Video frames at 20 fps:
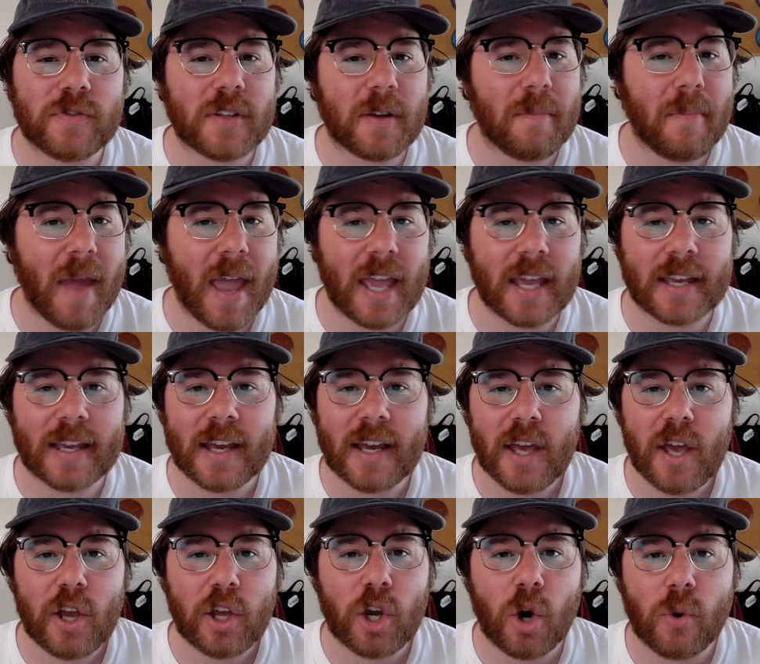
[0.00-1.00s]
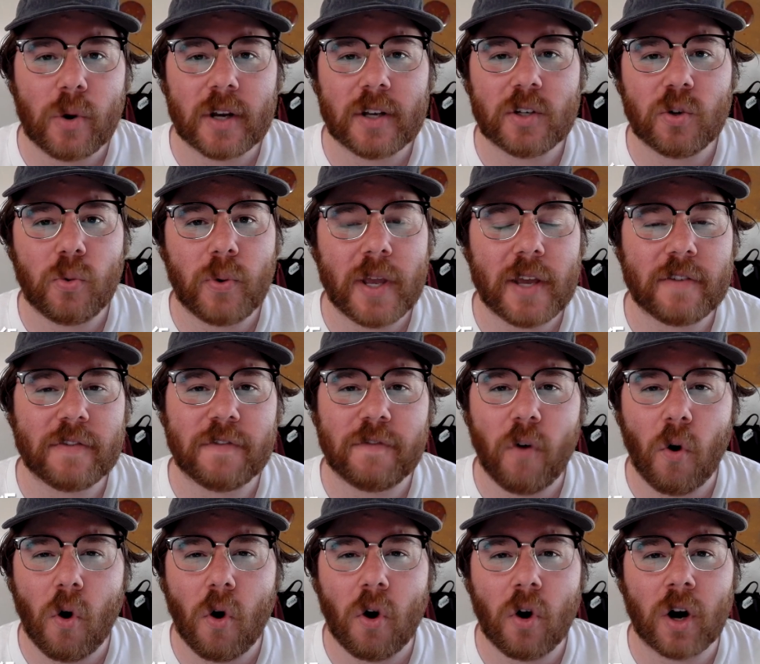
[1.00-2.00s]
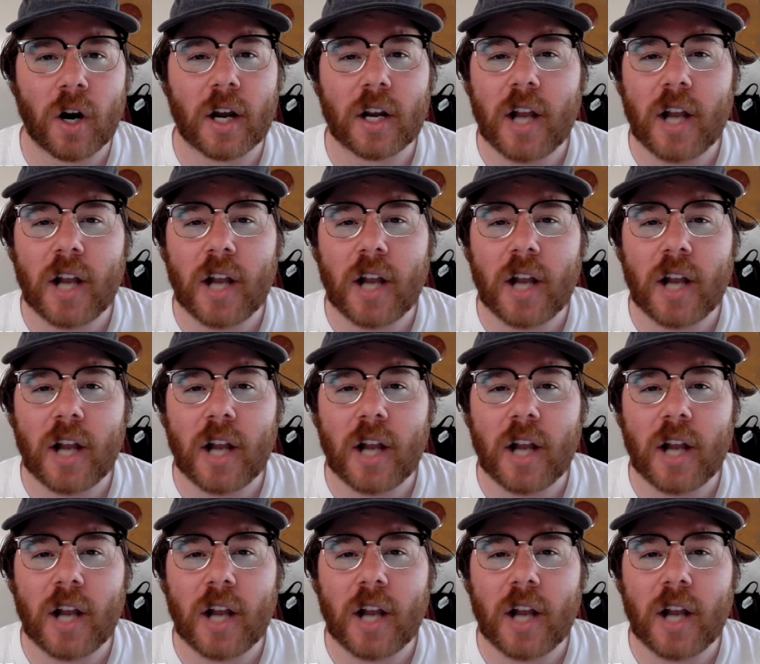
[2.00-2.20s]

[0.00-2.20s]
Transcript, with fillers: to make going into week four,